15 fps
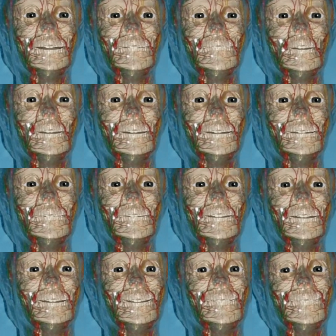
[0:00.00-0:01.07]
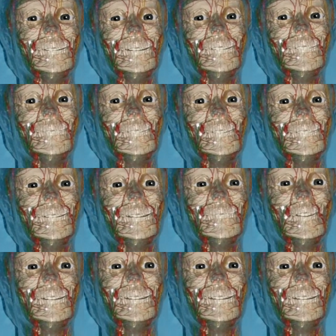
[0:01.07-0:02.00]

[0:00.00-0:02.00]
After we swallow food, it